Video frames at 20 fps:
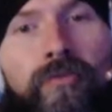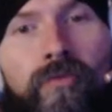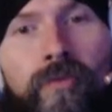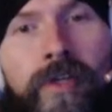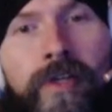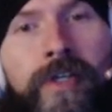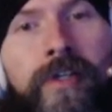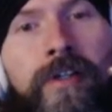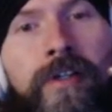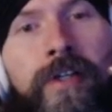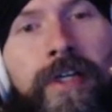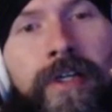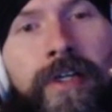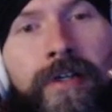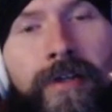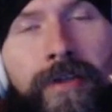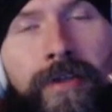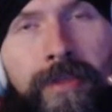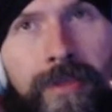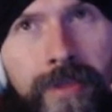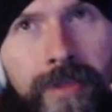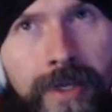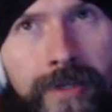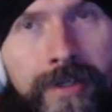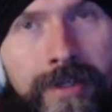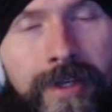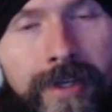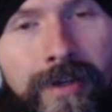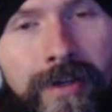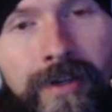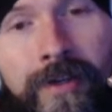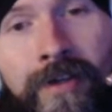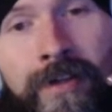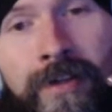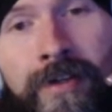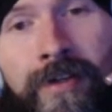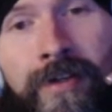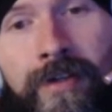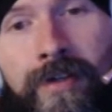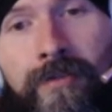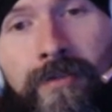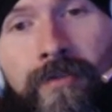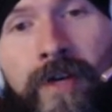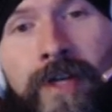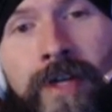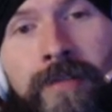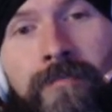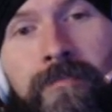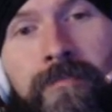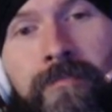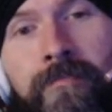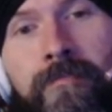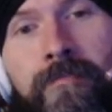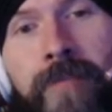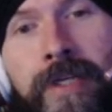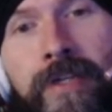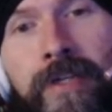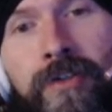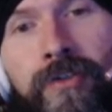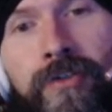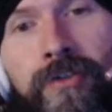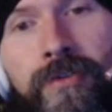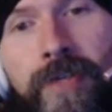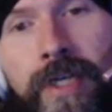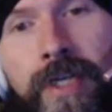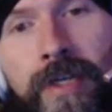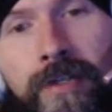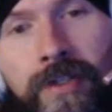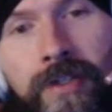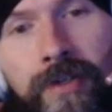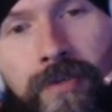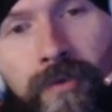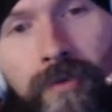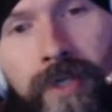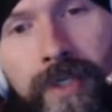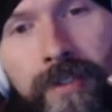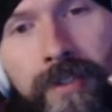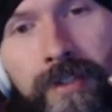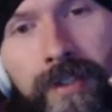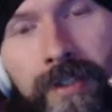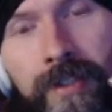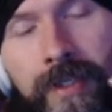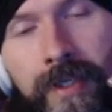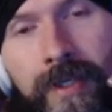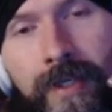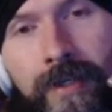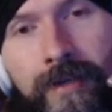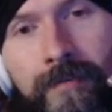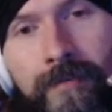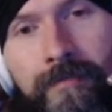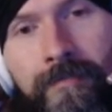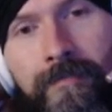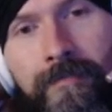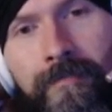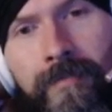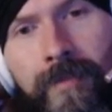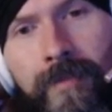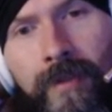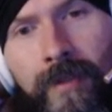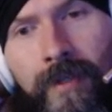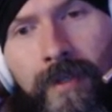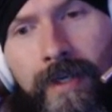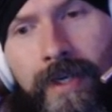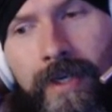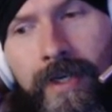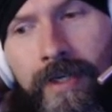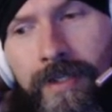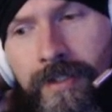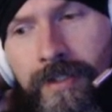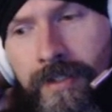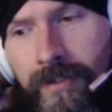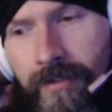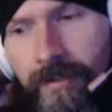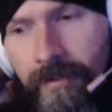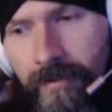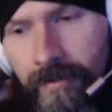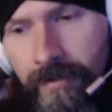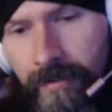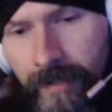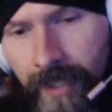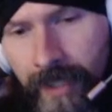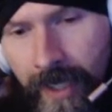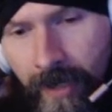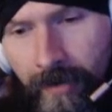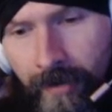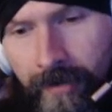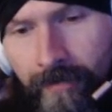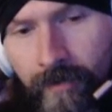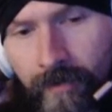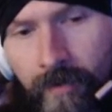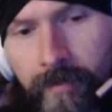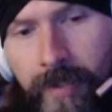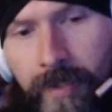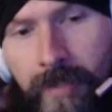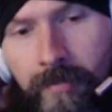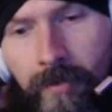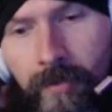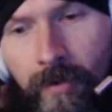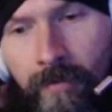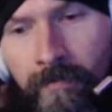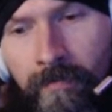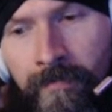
real and authentic, right? Being true kings and queens, again, is caring for people.